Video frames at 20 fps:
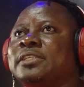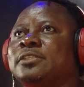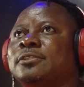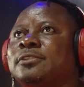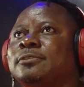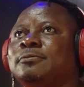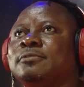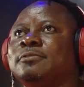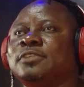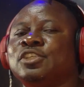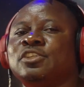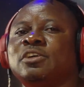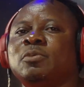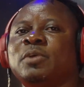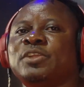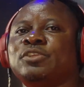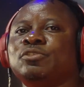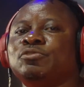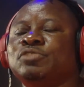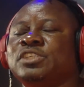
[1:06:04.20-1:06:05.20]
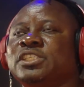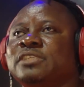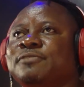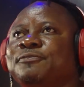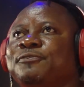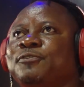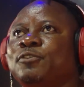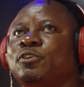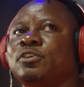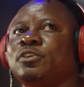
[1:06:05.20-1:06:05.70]
to, when you're raising
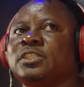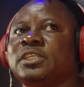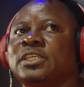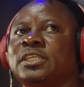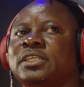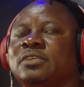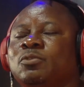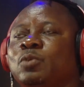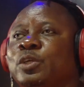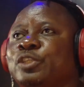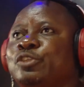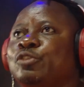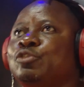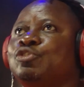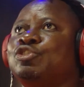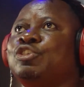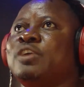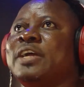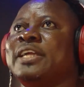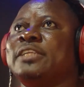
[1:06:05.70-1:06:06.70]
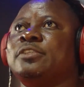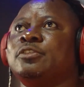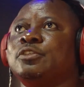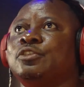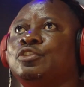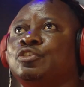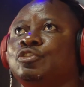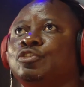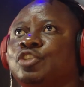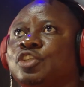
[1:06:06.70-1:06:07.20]
funds there, when you're trying to
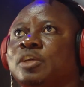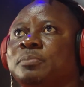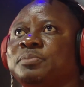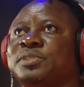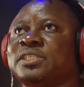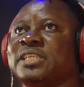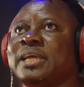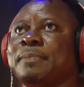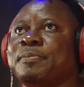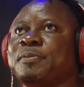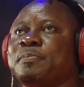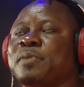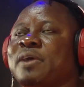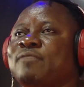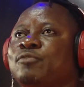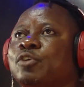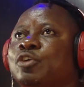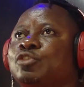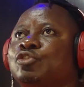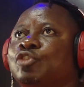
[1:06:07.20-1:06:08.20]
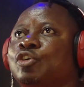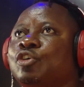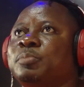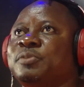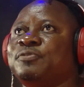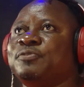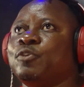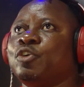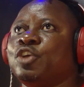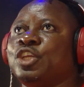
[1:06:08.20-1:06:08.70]
do something that people have not done
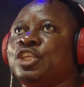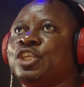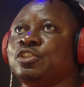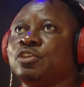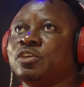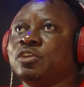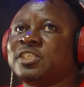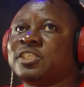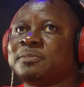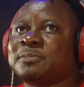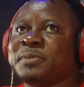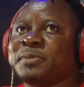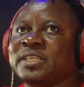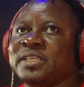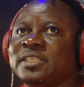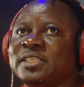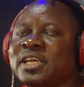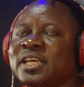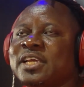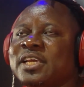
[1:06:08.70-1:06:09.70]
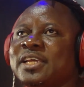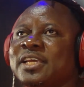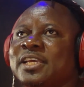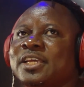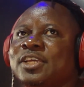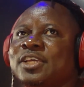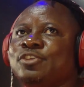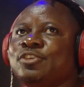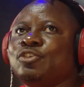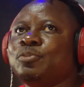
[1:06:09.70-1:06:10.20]
before in your space,
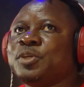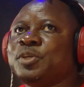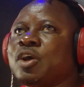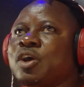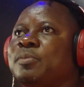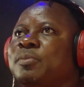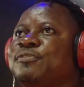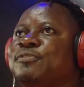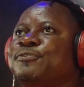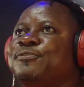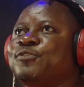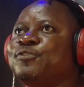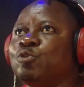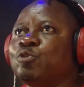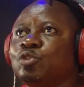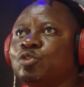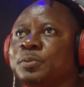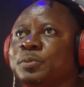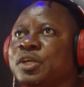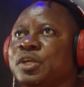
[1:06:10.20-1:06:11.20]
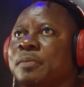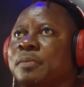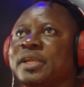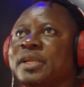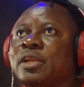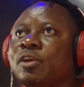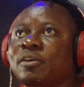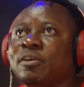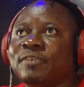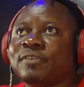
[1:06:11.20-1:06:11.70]
you become a fool, you become a
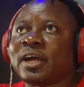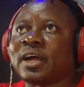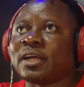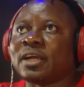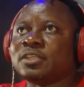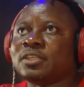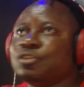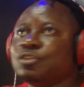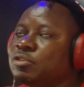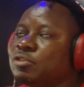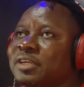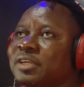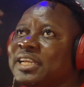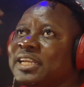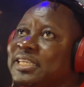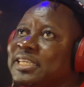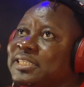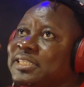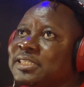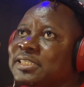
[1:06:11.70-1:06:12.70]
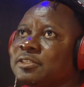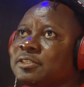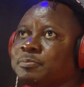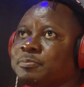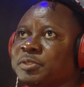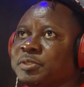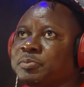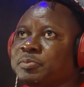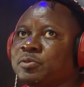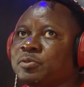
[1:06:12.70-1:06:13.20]
lover, you don't listen to
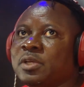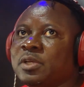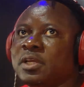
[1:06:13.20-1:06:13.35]
people.